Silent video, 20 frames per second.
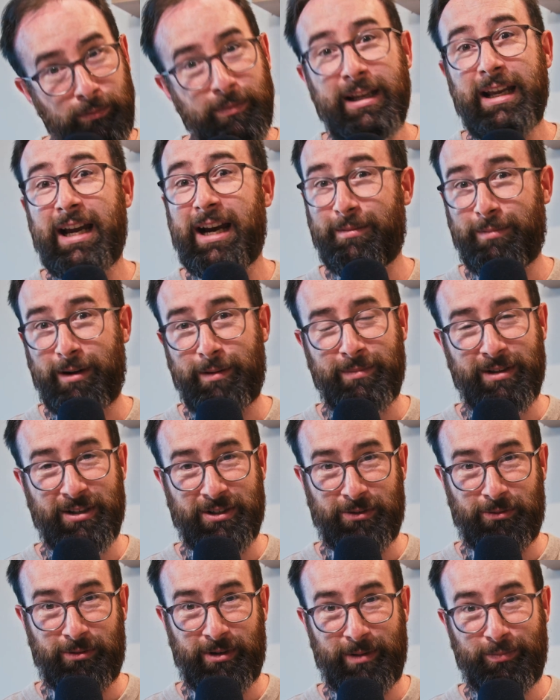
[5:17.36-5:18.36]
me out of my
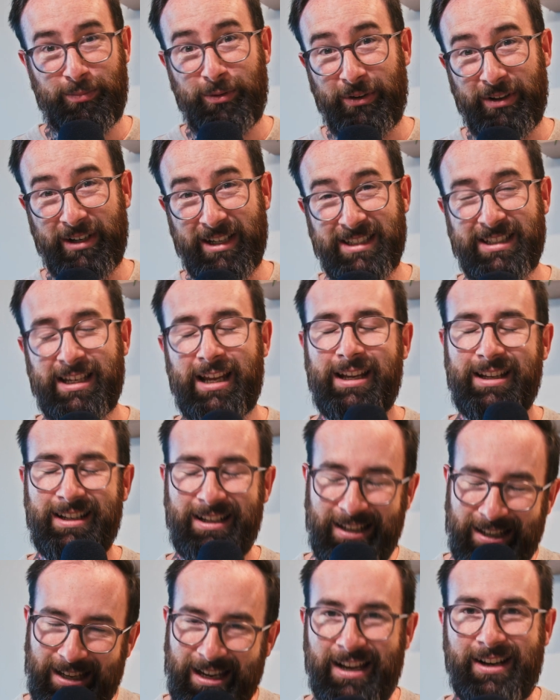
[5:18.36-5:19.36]
misery, please.
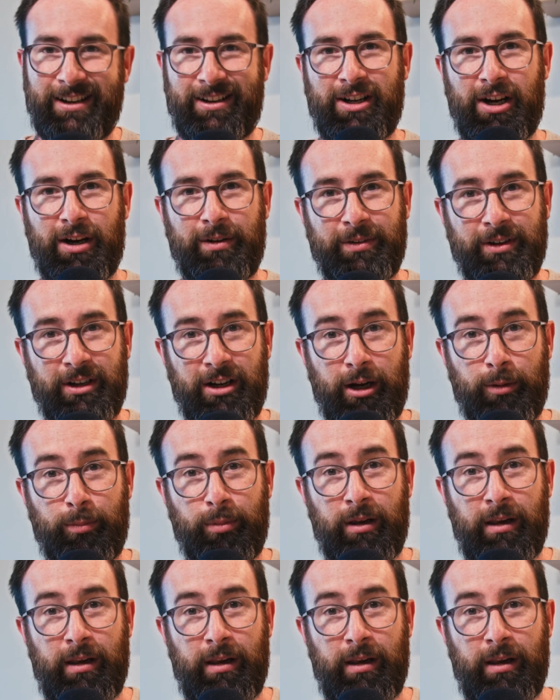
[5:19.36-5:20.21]
Get it covered up.